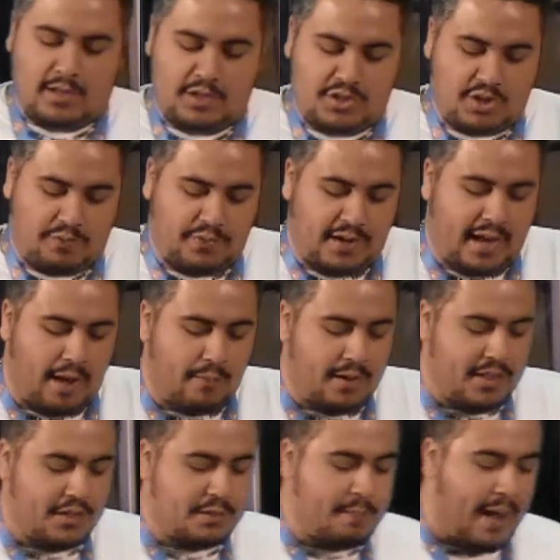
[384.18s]
So if you got one
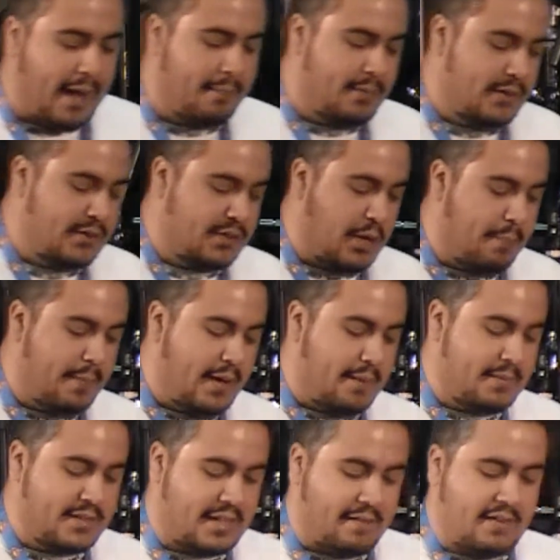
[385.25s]
of those Bibles, open
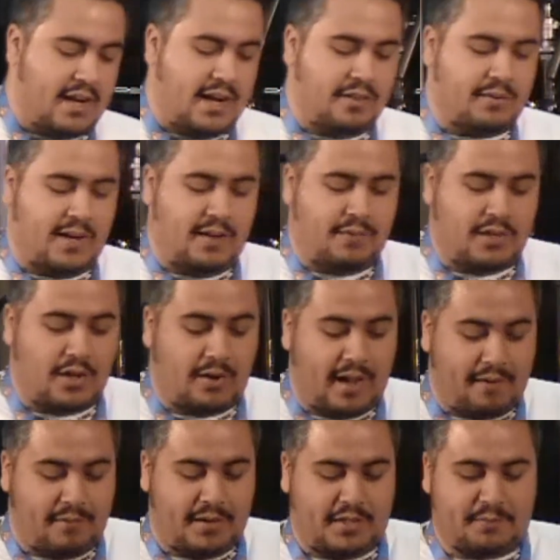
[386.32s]
up to 793. If you don't
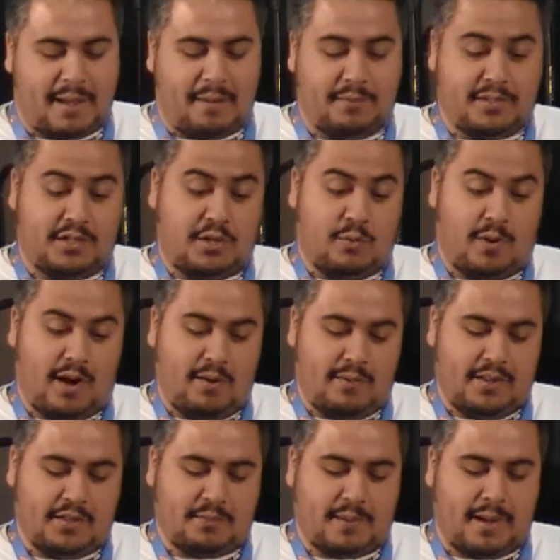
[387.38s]
have one of those Bibles and you want
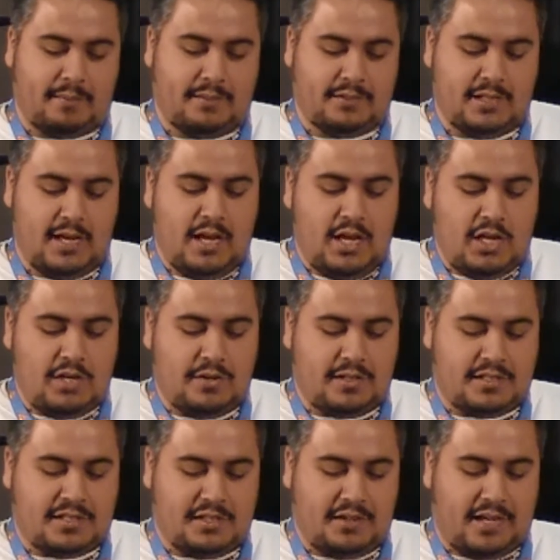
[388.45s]
one of those Bibles, you can
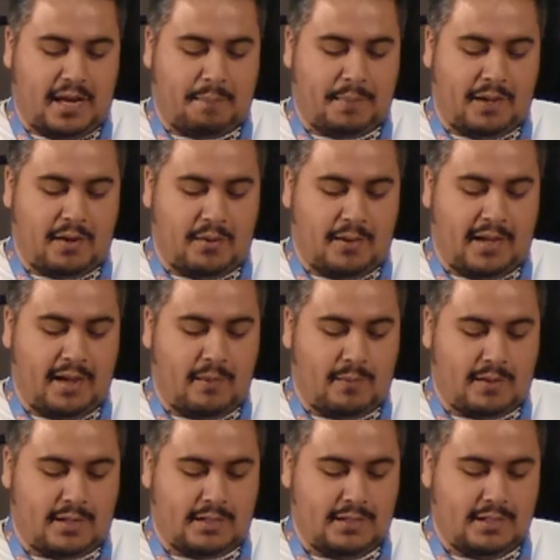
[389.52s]
still get up and go get
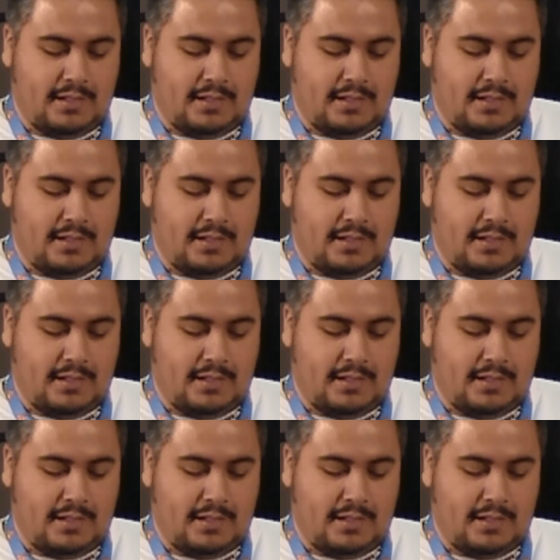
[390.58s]
one.